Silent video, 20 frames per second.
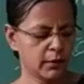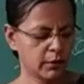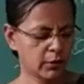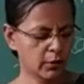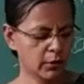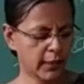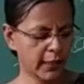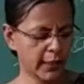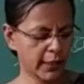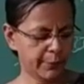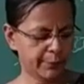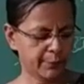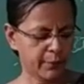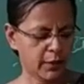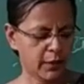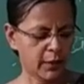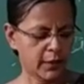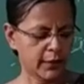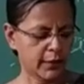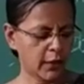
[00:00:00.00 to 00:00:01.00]

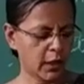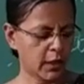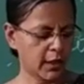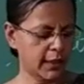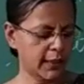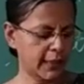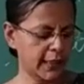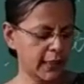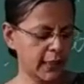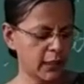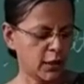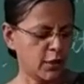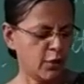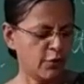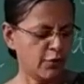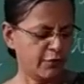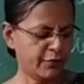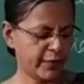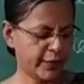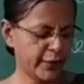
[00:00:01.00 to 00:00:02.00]
Okay, they are
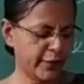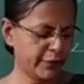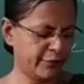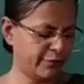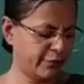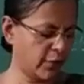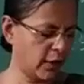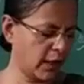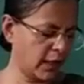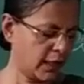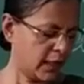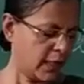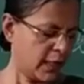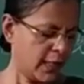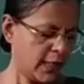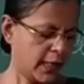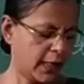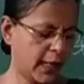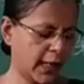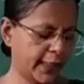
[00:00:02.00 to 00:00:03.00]
under free
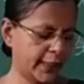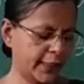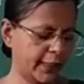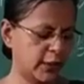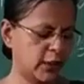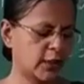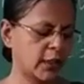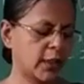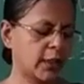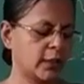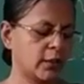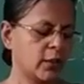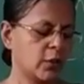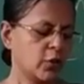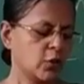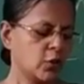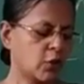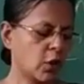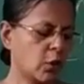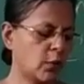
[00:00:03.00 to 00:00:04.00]
fall
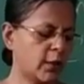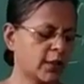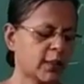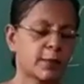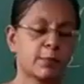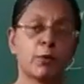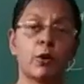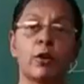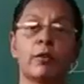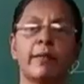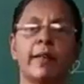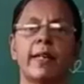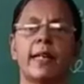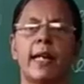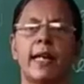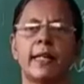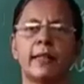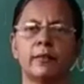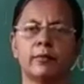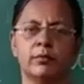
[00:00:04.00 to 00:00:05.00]
condition. So once more we
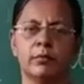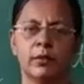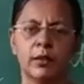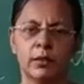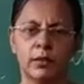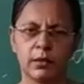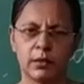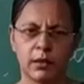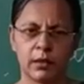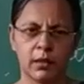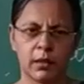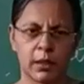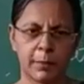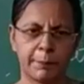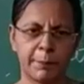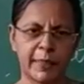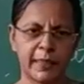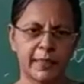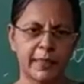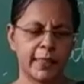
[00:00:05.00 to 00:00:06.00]
can
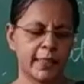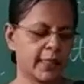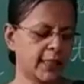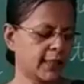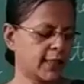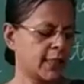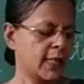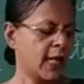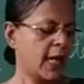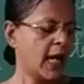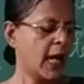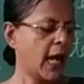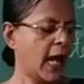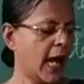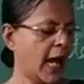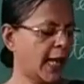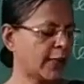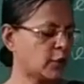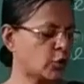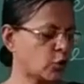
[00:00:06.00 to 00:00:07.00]
repeat this.
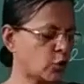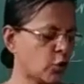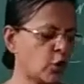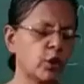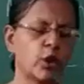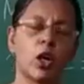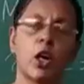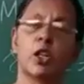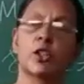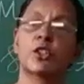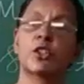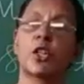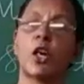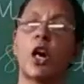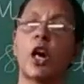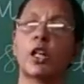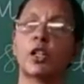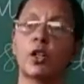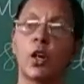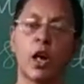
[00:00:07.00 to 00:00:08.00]
Astronauts
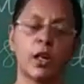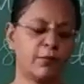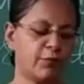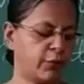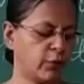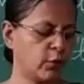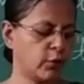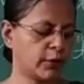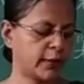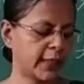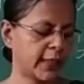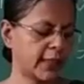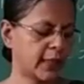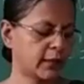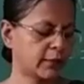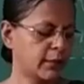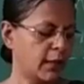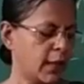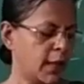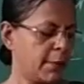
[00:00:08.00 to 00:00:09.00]
are not
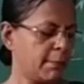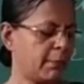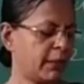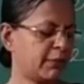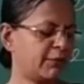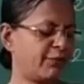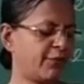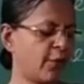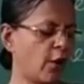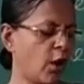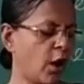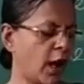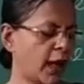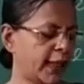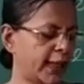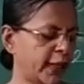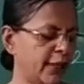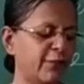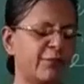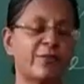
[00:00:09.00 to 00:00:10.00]
floating but
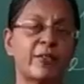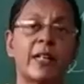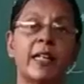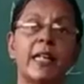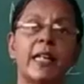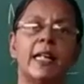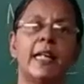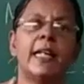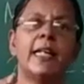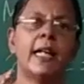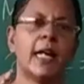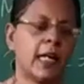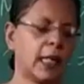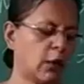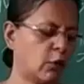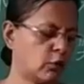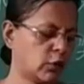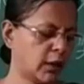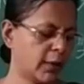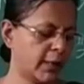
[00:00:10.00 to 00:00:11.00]
falling freely
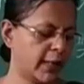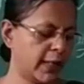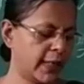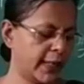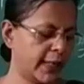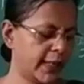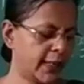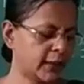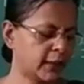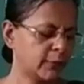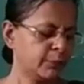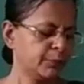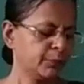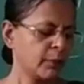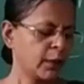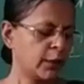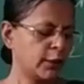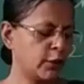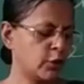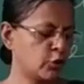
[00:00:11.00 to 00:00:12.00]
around the
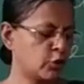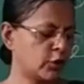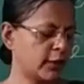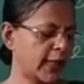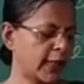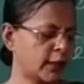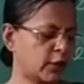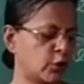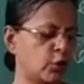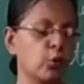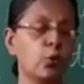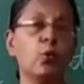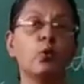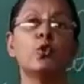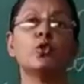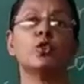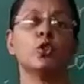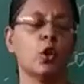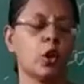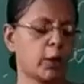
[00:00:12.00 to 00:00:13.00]
earth due to their
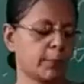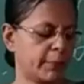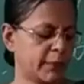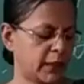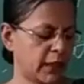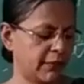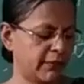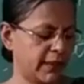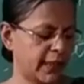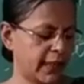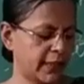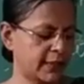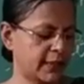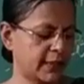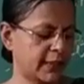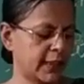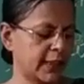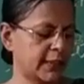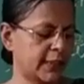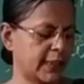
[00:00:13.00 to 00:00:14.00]
huge orbital
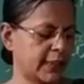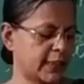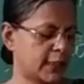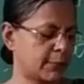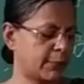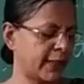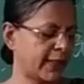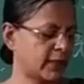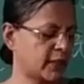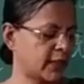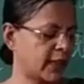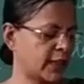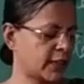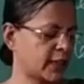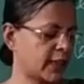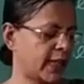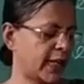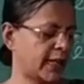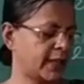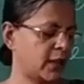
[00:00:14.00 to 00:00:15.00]
velocity, since space
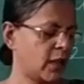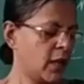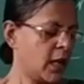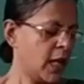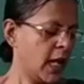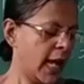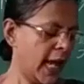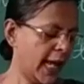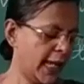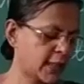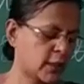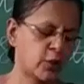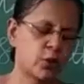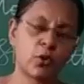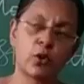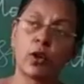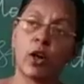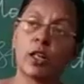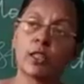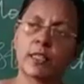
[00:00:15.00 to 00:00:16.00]
station and
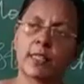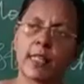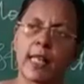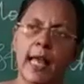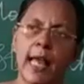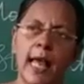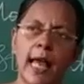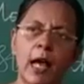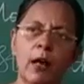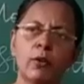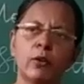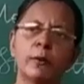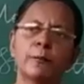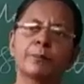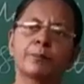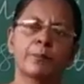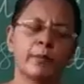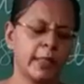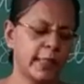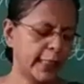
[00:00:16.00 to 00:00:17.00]
astronauts
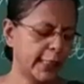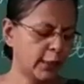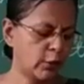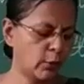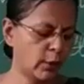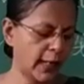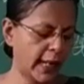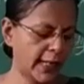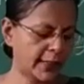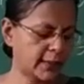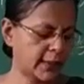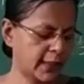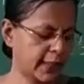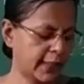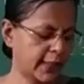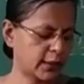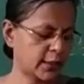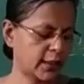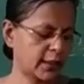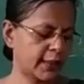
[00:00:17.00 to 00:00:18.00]
have equal
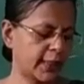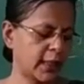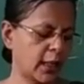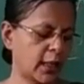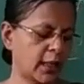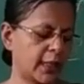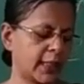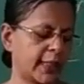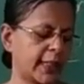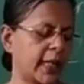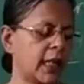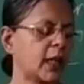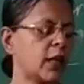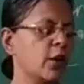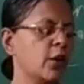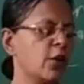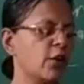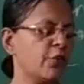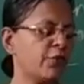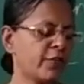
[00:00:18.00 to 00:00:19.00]
acceleration. They are
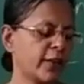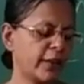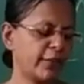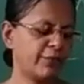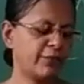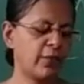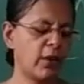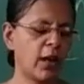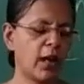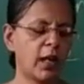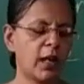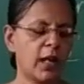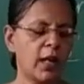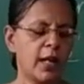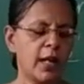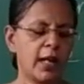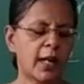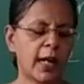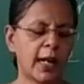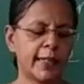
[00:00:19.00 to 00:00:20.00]
under free
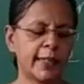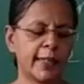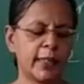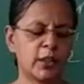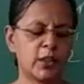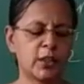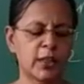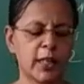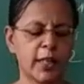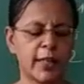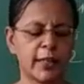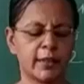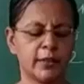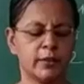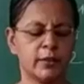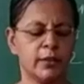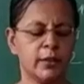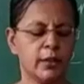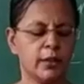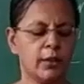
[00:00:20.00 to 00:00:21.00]
fall
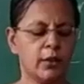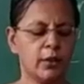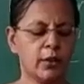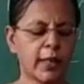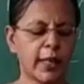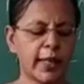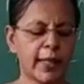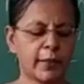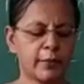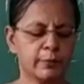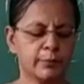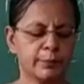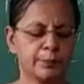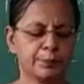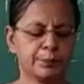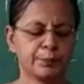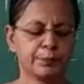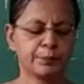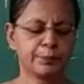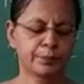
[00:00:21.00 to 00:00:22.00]
condition.
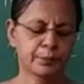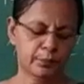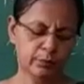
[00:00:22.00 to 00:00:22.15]
Okay.